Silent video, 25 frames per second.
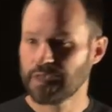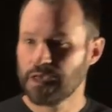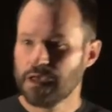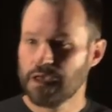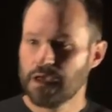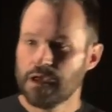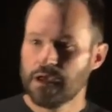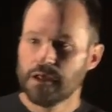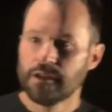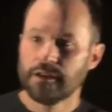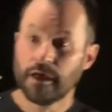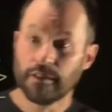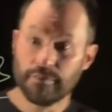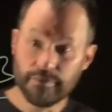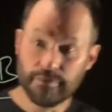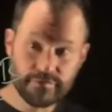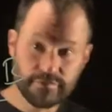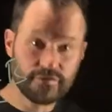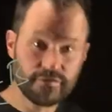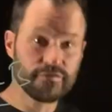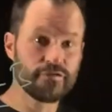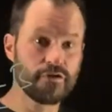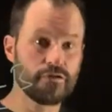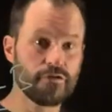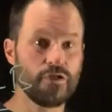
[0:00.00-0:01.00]
Now this
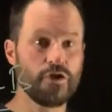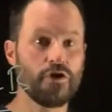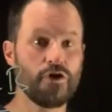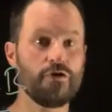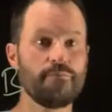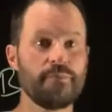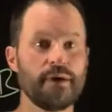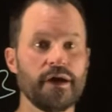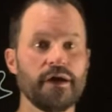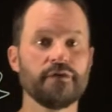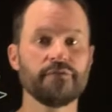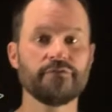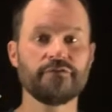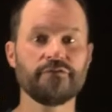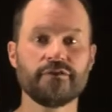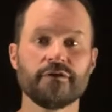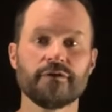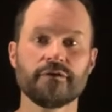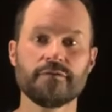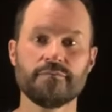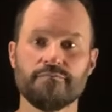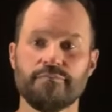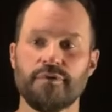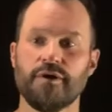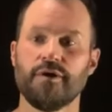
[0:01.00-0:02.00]
is a load balancing
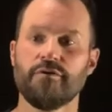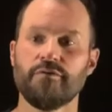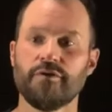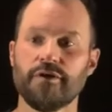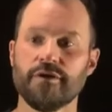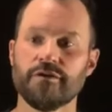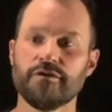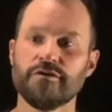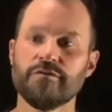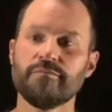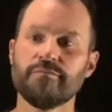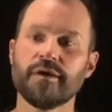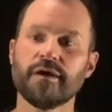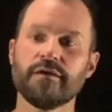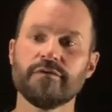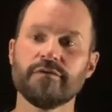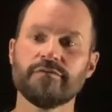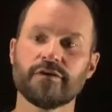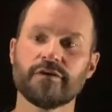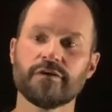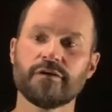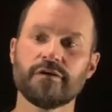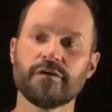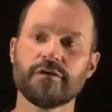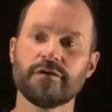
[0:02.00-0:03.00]
component. You may have
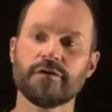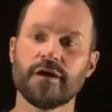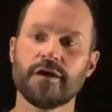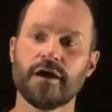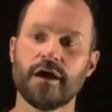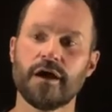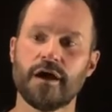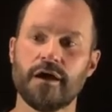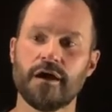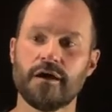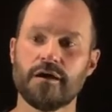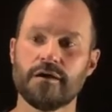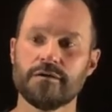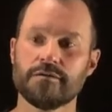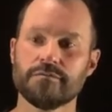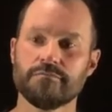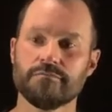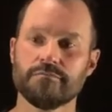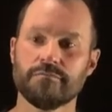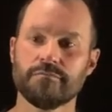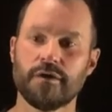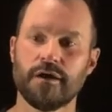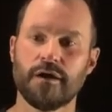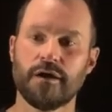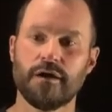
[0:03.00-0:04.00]
heard
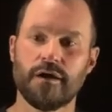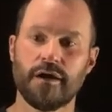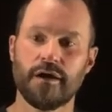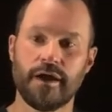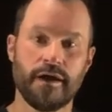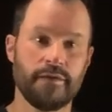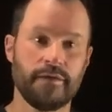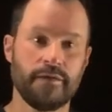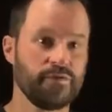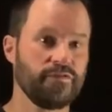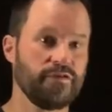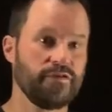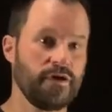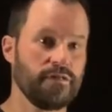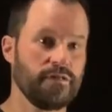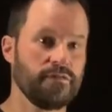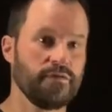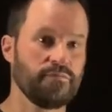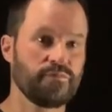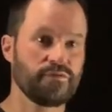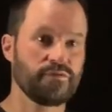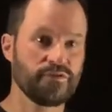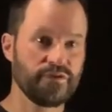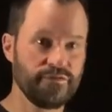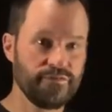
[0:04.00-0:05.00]
Amazon, the
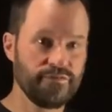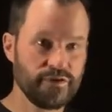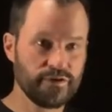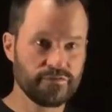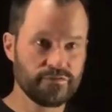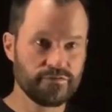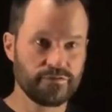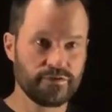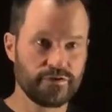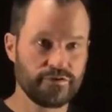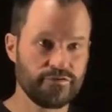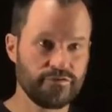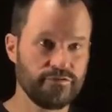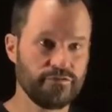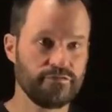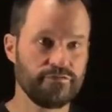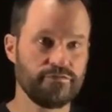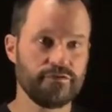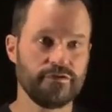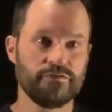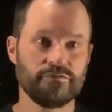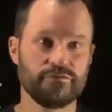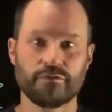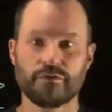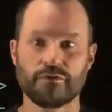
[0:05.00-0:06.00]
previous versions of
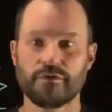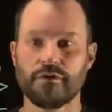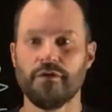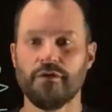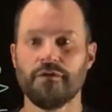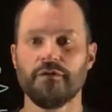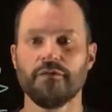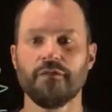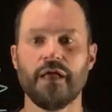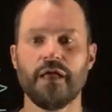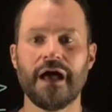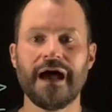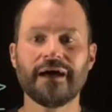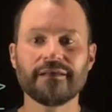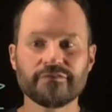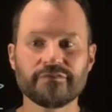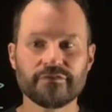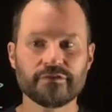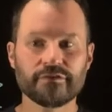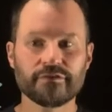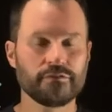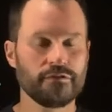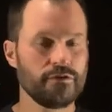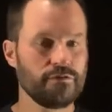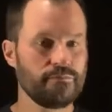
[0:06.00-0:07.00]
these were called
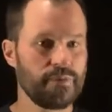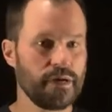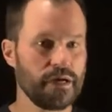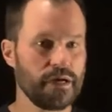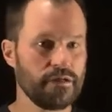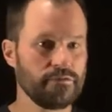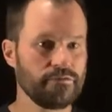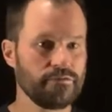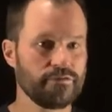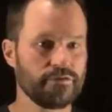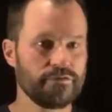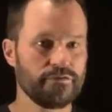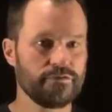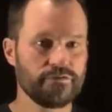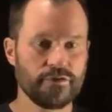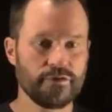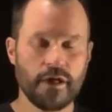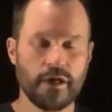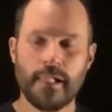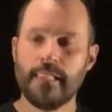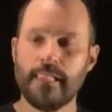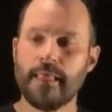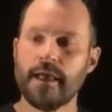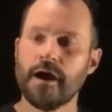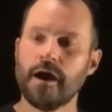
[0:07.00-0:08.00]
elastic load balancers.
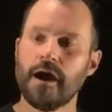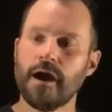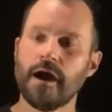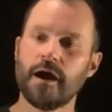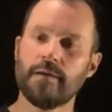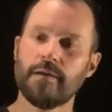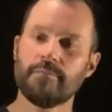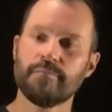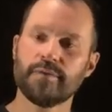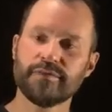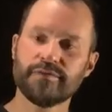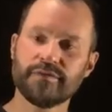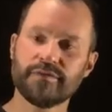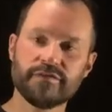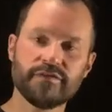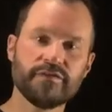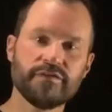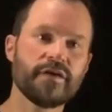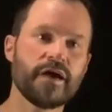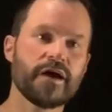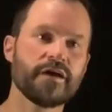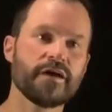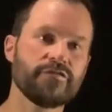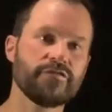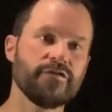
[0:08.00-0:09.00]
But this is
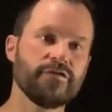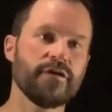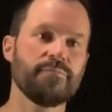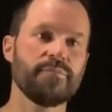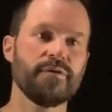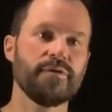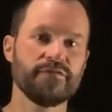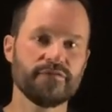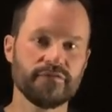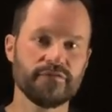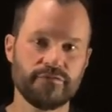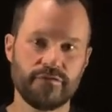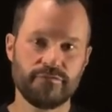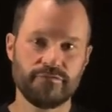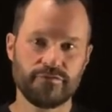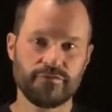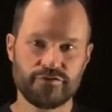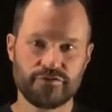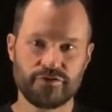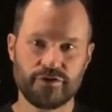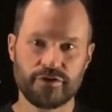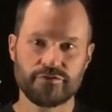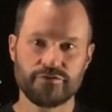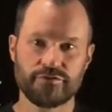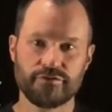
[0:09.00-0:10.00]
actually a piece of
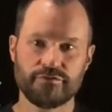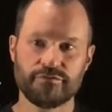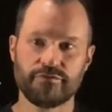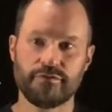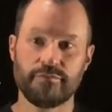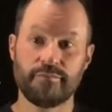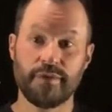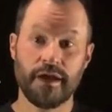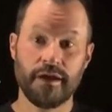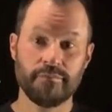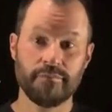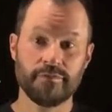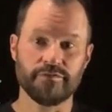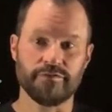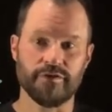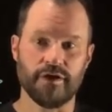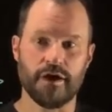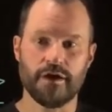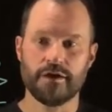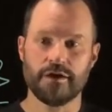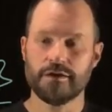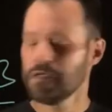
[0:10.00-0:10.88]
infrastructure from Amazon